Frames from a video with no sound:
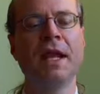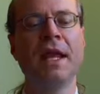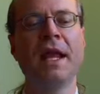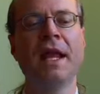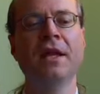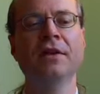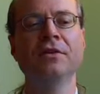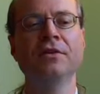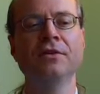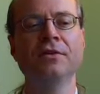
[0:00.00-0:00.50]

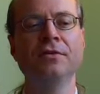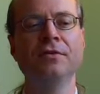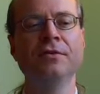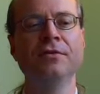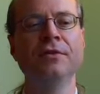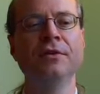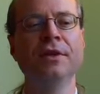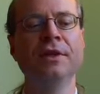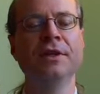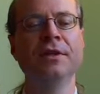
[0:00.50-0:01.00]
And
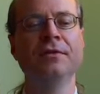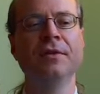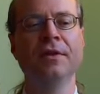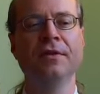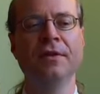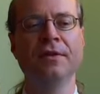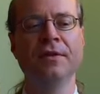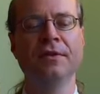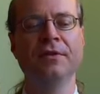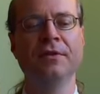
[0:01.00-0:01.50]
usually,
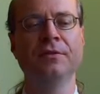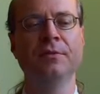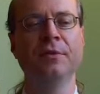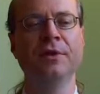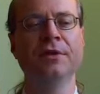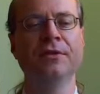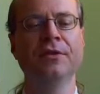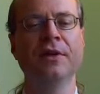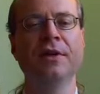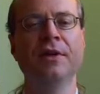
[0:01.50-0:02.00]
and this would
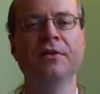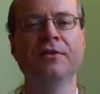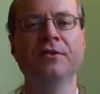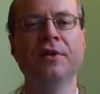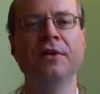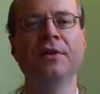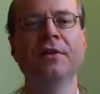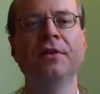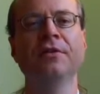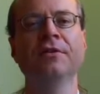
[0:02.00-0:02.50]
be a second
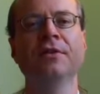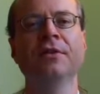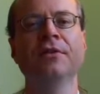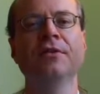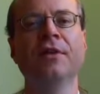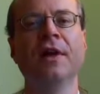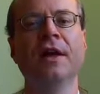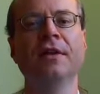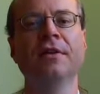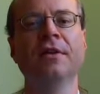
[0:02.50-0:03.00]
challenge,
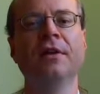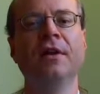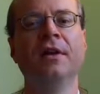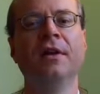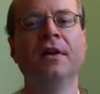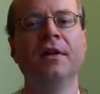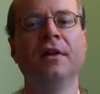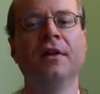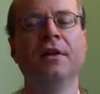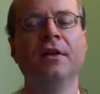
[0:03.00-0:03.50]
is that
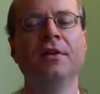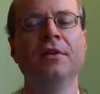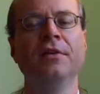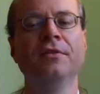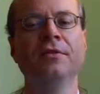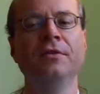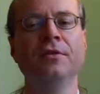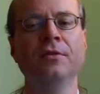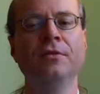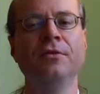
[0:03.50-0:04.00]

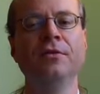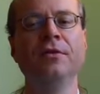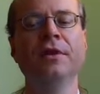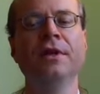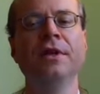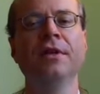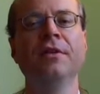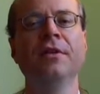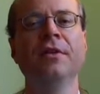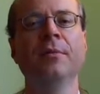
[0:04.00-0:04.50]

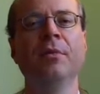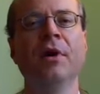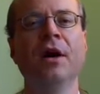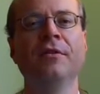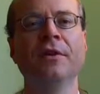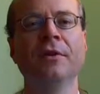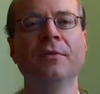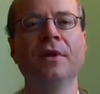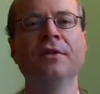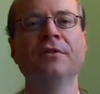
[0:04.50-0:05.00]
usually the
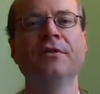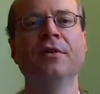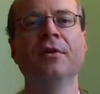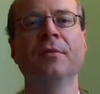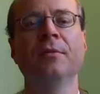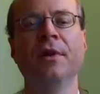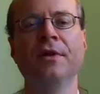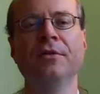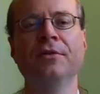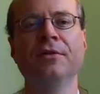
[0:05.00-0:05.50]
poverty rates that
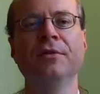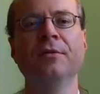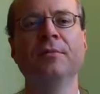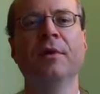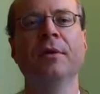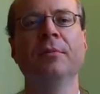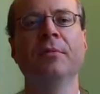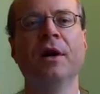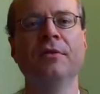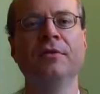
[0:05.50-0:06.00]
are measured
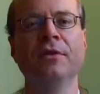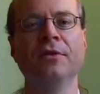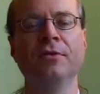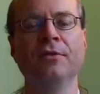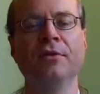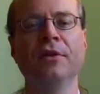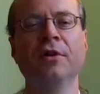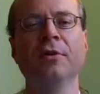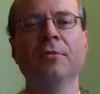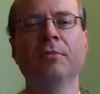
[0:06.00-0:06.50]
by poverty
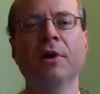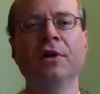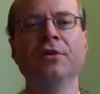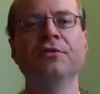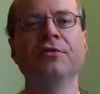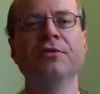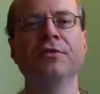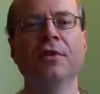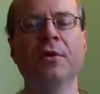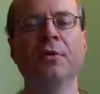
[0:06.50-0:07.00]
scoring are
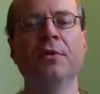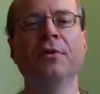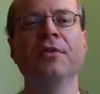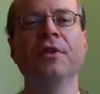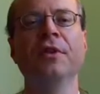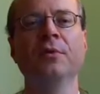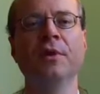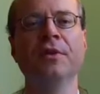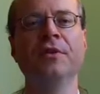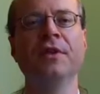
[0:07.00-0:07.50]
much lower
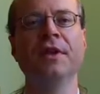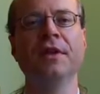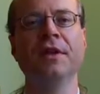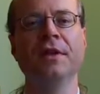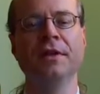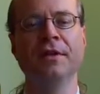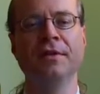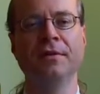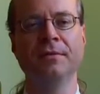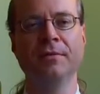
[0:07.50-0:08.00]
than what the
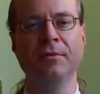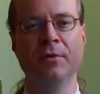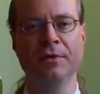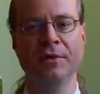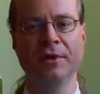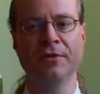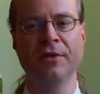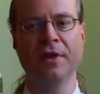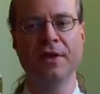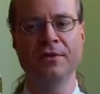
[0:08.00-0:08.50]

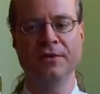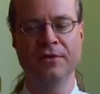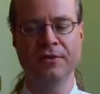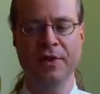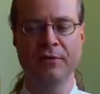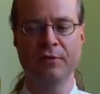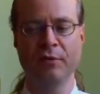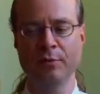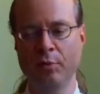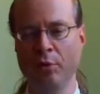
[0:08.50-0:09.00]
organizations
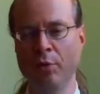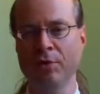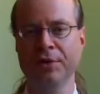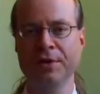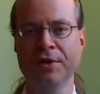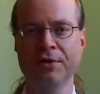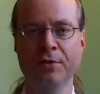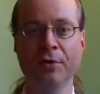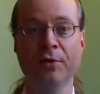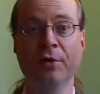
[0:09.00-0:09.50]
have
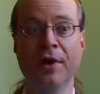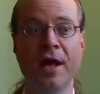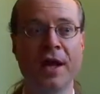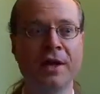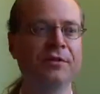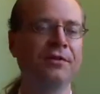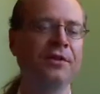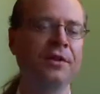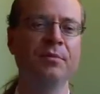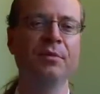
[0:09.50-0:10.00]
reported or
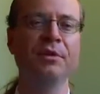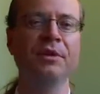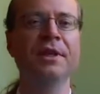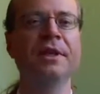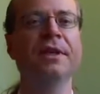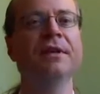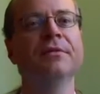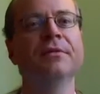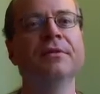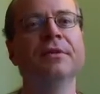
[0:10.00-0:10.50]
actually
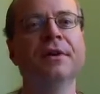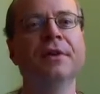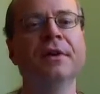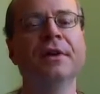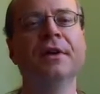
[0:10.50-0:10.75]
believe.